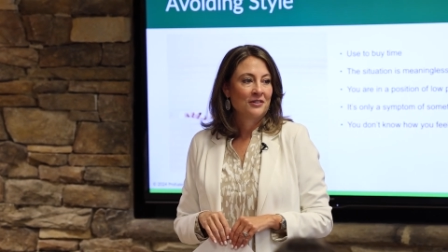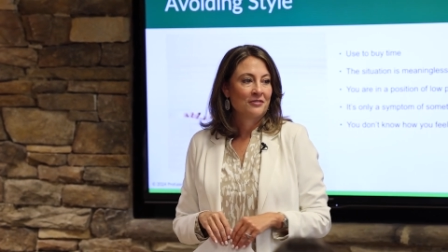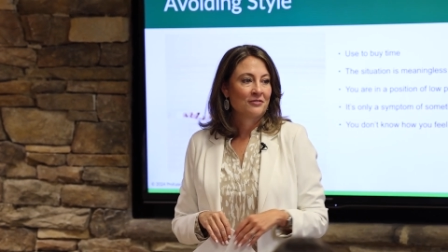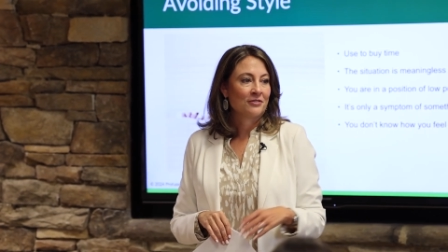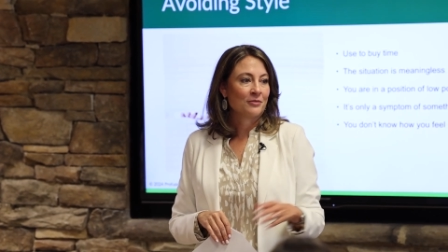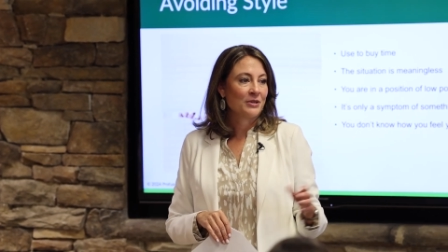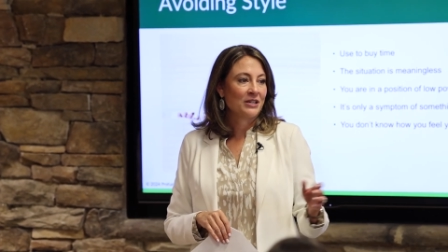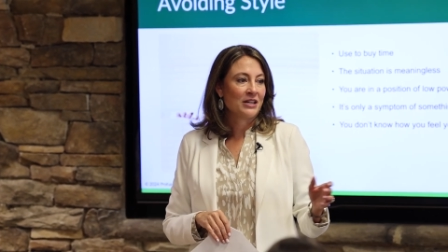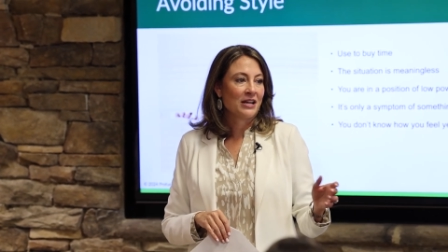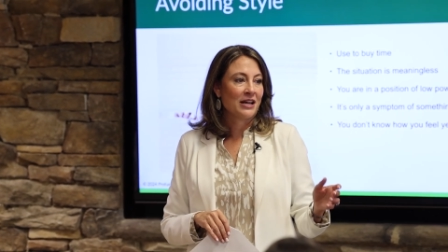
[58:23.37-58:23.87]

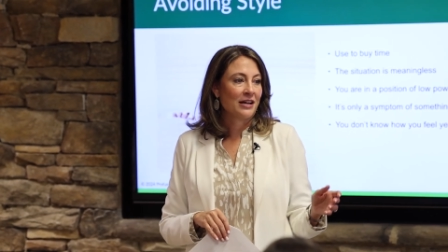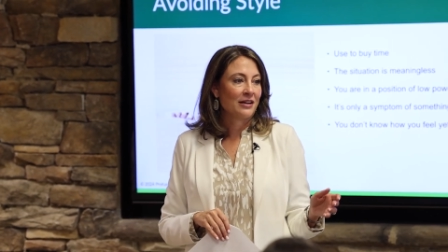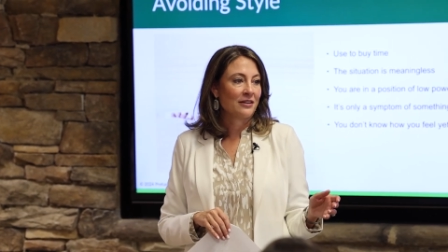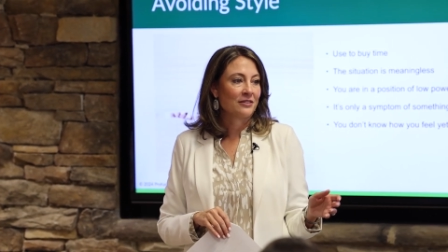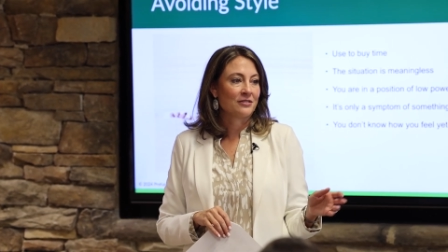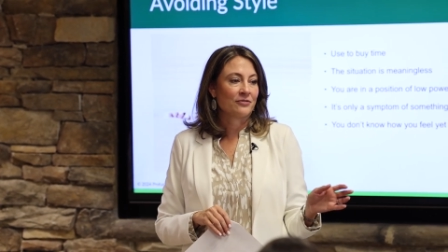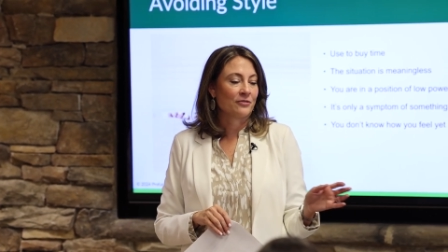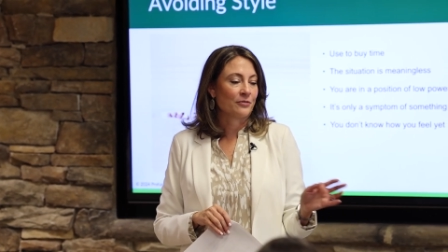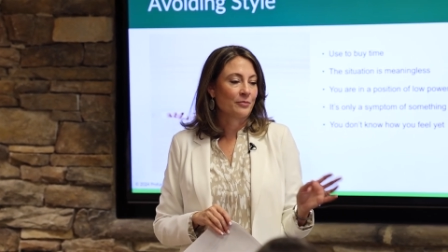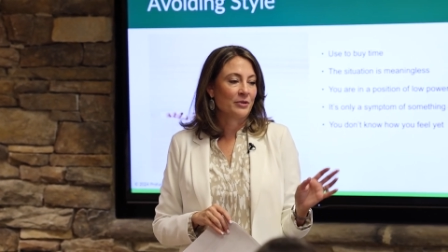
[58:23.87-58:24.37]
for me to hand,
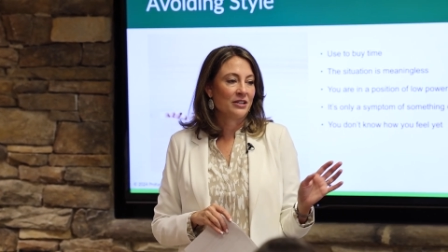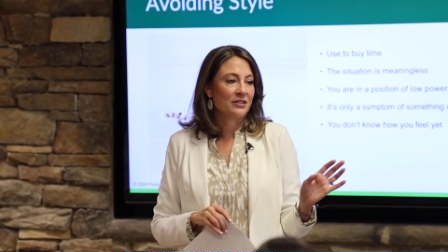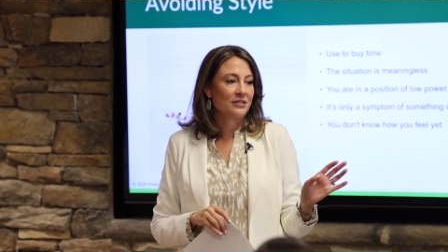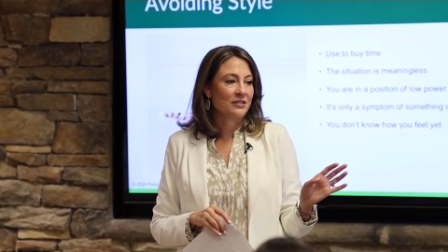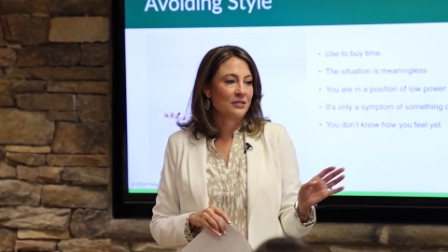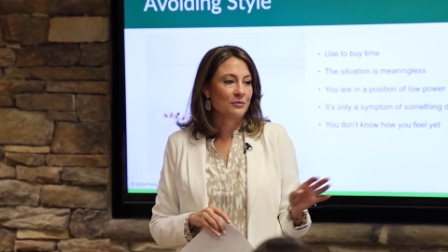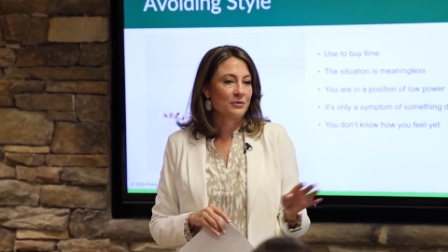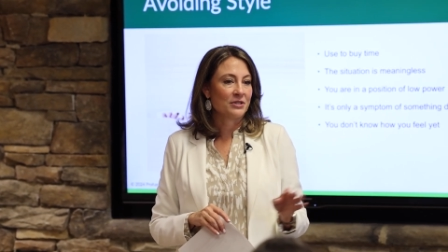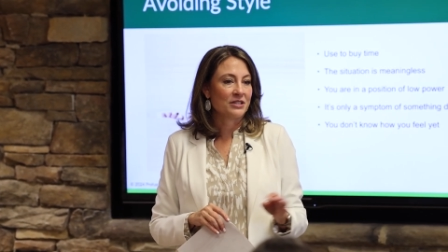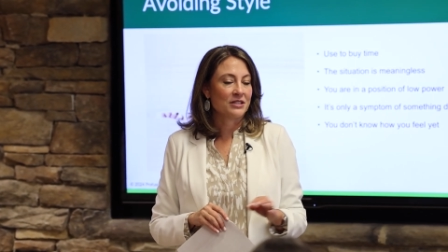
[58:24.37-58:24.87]
for me to
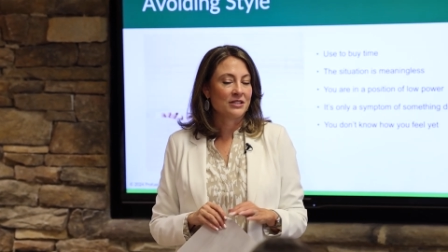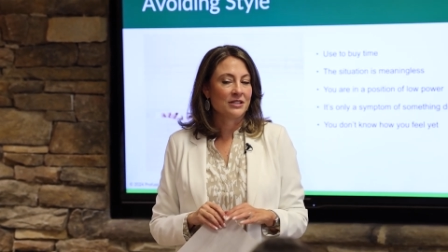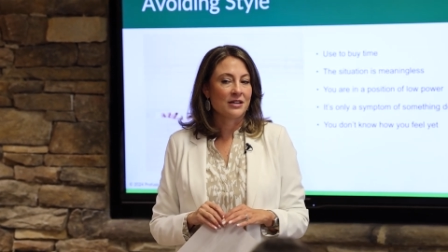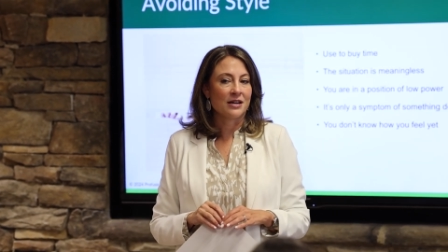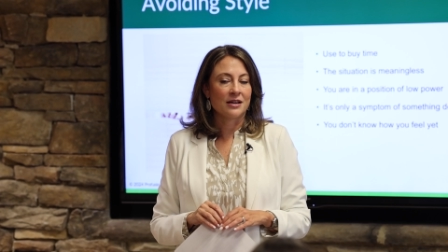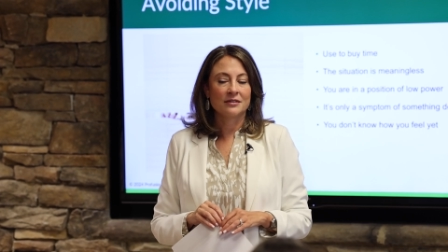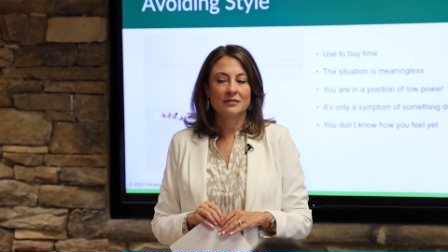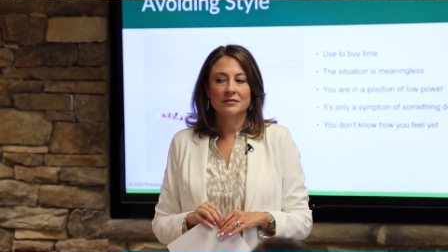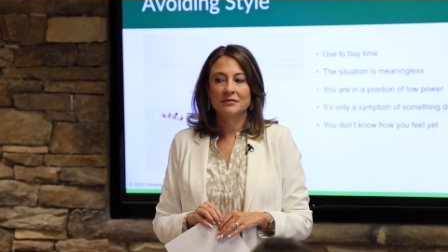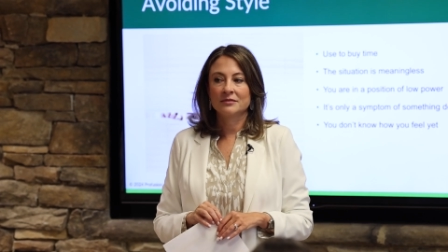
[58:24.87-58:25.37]
deal with
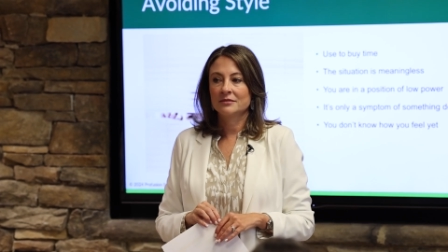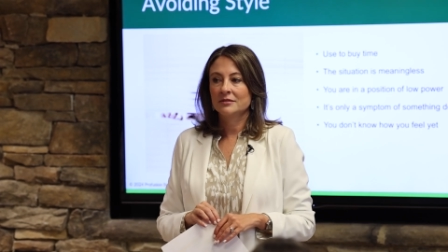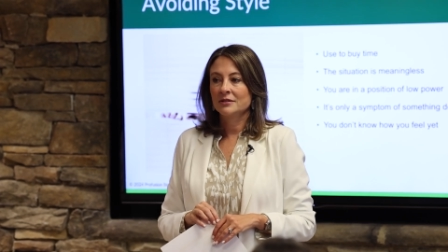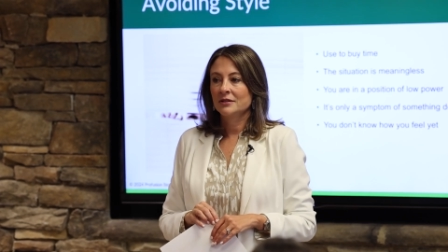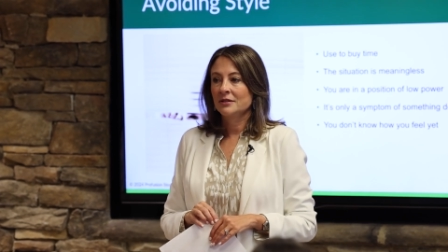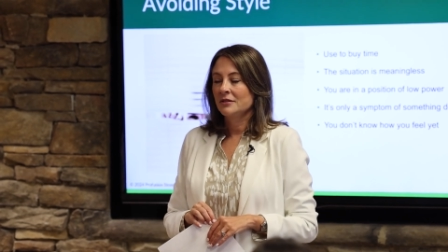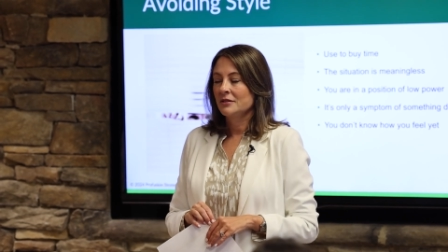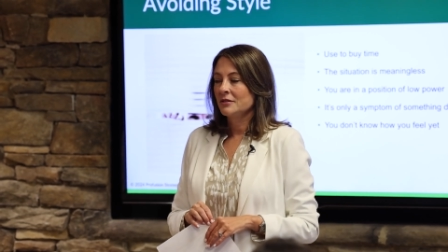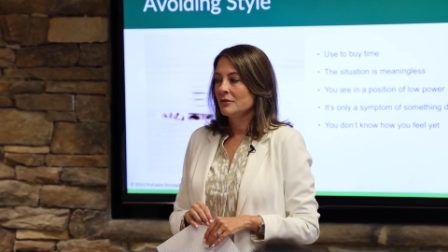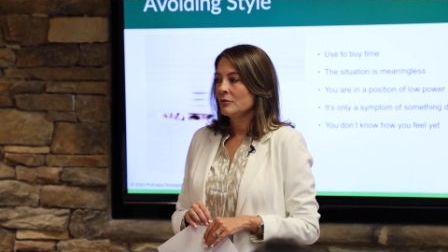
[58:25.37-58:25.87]
today.
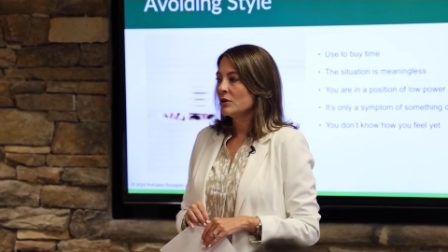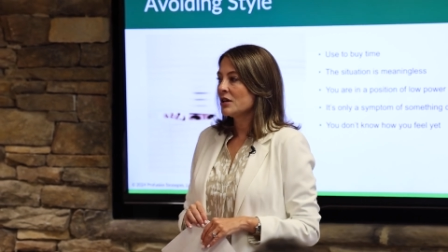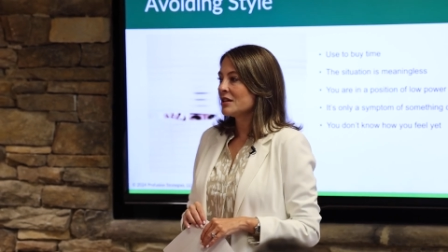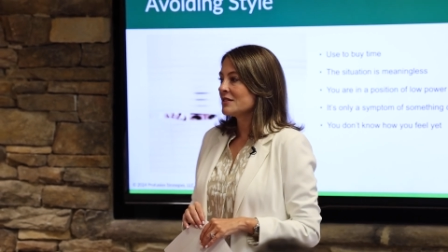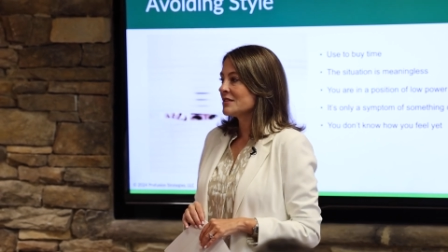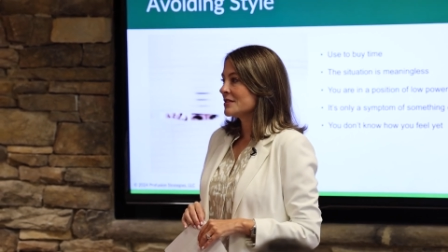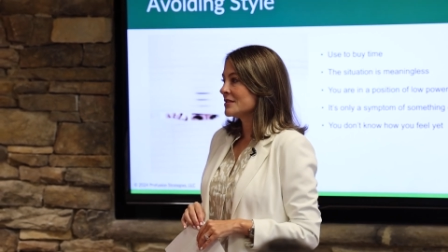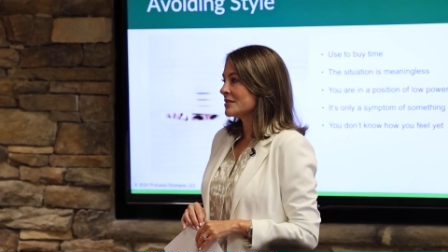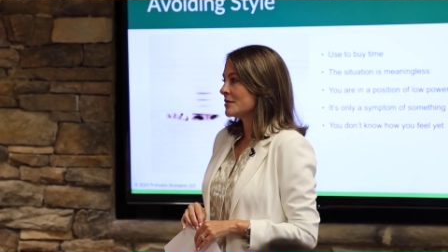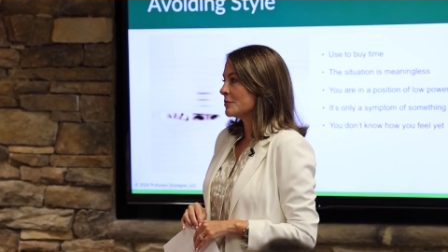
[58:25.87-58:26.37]
What
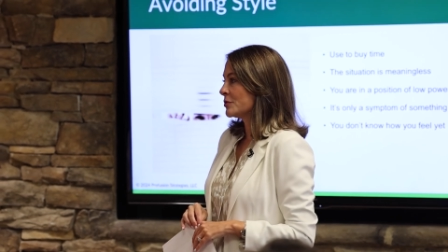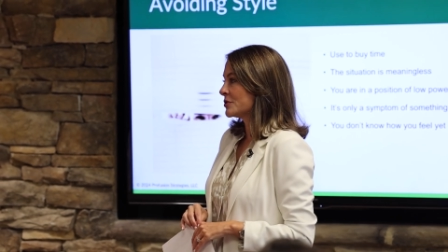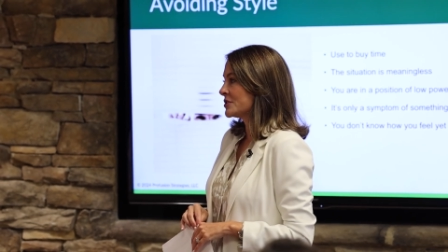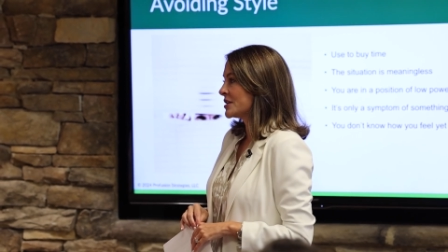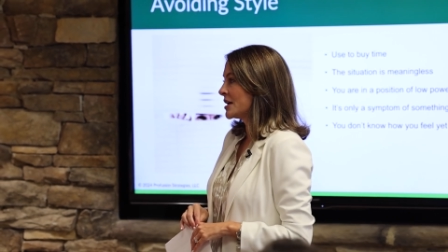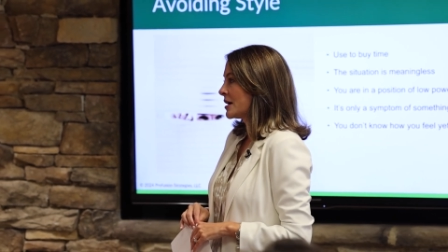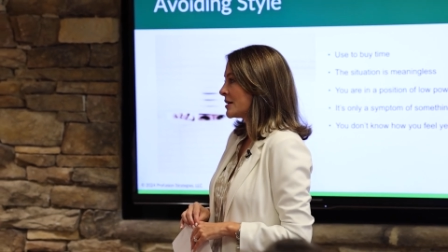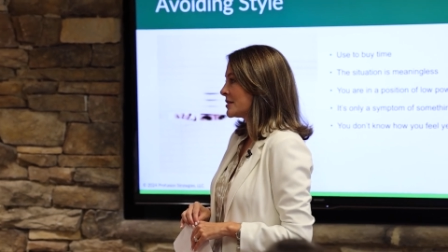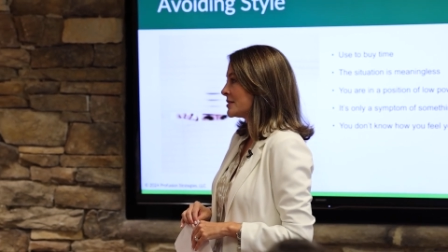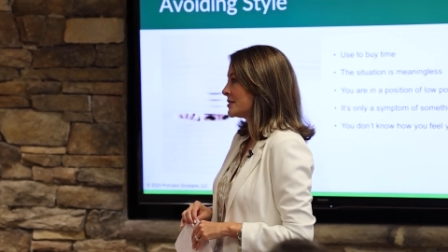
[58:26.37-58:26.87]
else does it
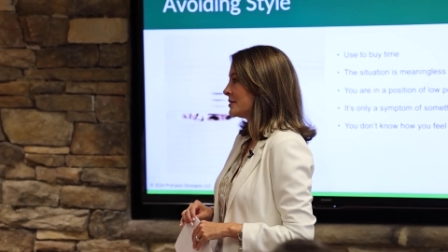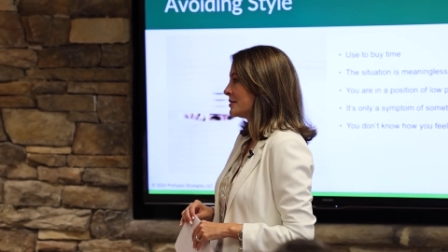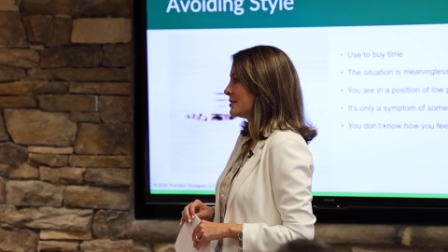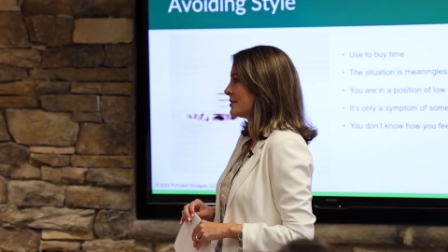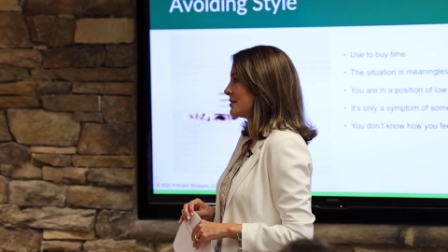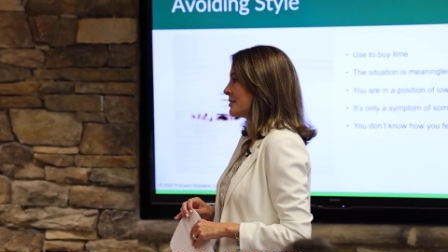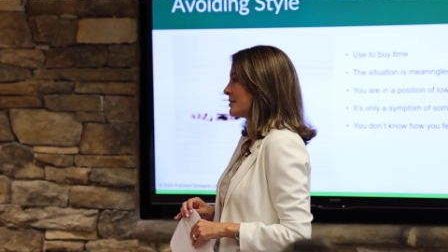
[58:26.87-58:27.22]
protect?